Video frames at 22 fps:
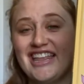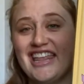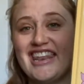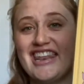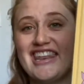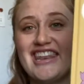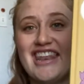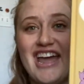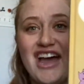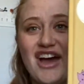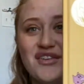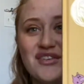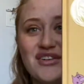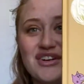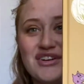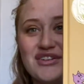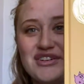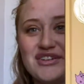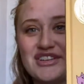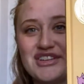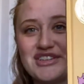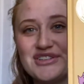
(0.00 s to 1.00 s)
Now we're
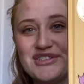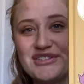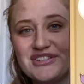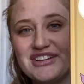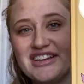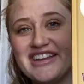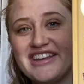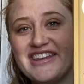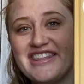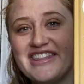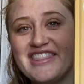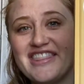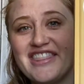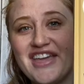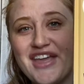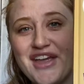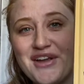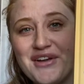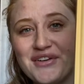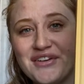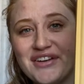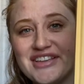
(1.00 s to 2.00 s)
going to read
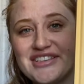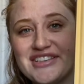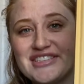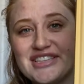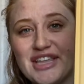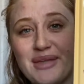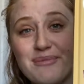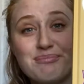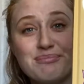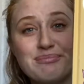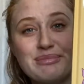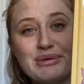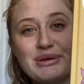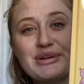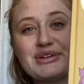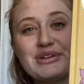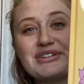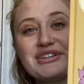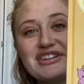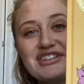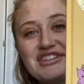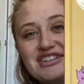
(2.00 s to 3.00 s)
There is a
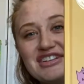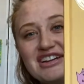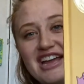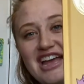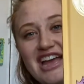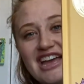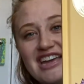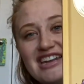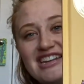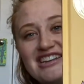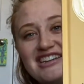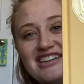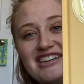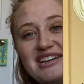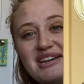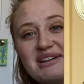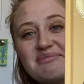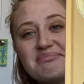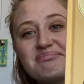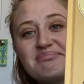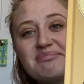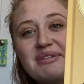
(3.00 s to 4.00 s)
Bird on Your Head
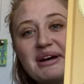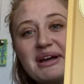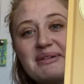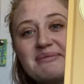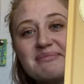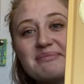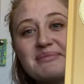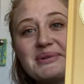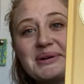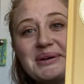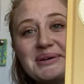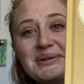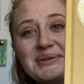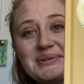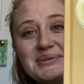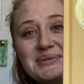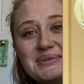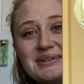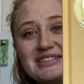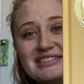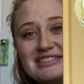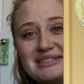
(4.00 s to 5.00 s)
by Mo
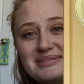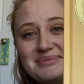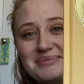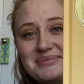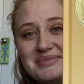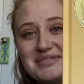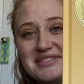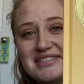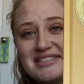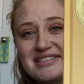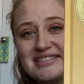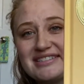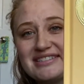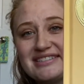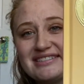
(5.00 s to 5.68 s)
Willems.